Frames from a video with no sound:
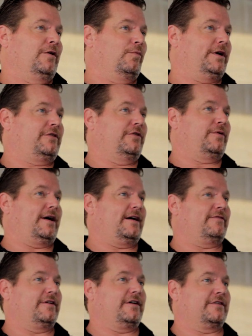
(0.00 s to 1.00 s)
we do
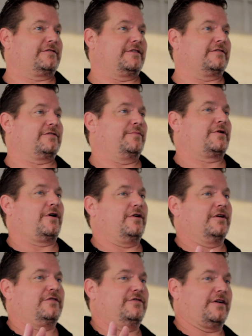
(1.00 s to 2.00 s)
have a system
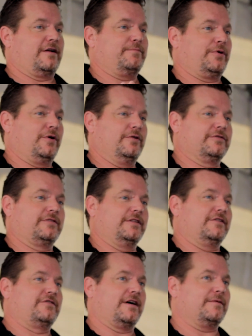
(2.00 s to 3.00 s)
called a jet pulse, and
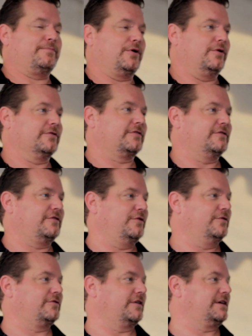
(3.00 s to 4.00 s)
the jet pulse is
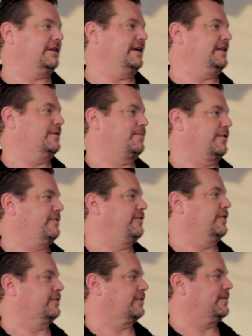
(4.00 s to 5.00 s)
used to clean the
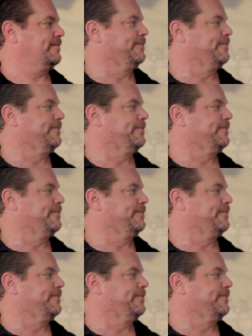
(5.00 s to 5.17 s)
pre-filter.